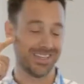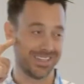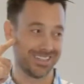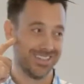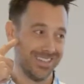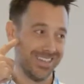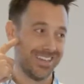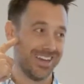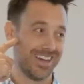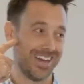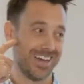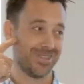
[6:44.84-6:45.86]
in it,
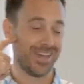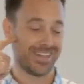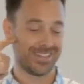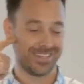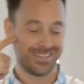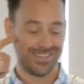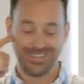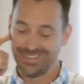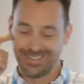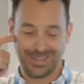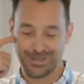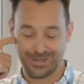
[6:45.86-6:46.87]
unlike
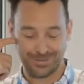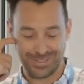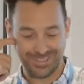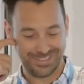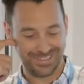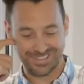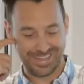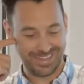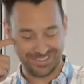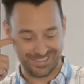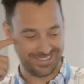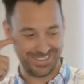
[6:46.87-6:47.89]
a lot of kids these
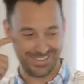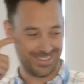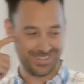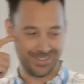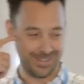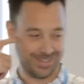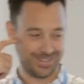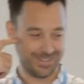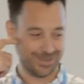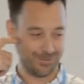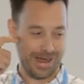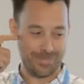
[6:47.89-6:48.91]
days listening to
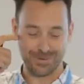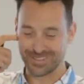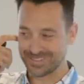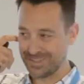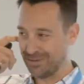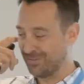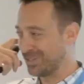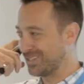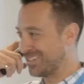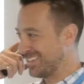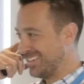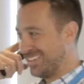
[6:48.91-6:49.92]
the rap and stuff,
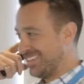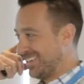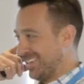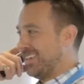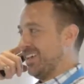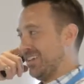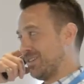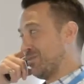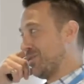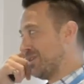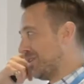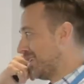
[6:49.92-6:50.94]
which is
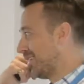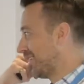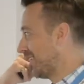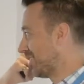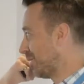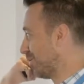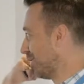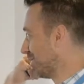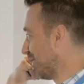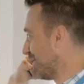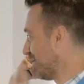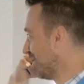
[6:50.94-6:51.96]
it's a real
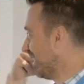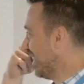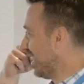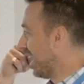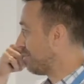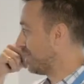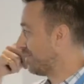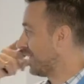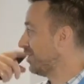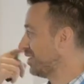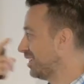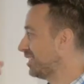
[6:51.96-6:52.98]
struggle. But if
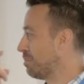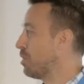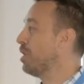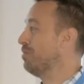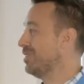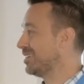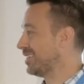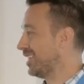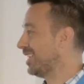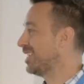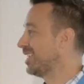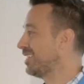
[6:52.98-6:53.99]
they're listening to pop
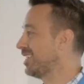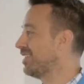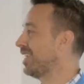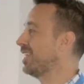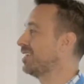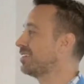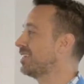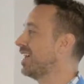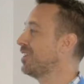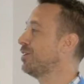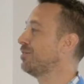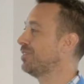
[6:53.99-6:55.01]
music, then they can
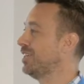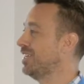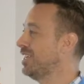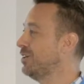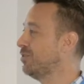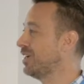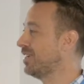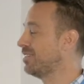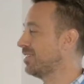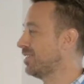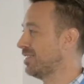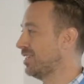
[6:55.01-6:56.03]
start hopefully hearing
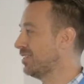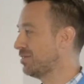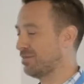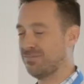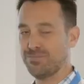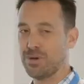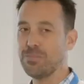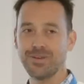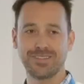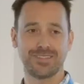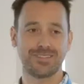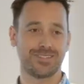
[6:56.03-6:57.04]
that these pop
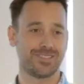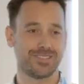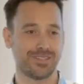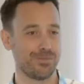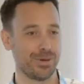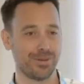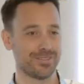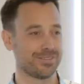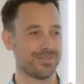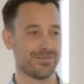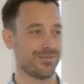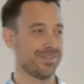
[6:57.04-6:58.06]
pieces are just
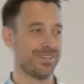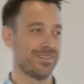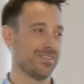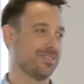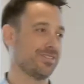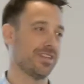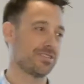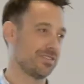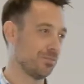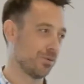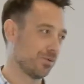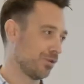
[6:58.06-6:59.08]
composed of such
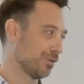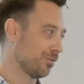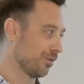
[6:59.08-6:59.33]
simple chord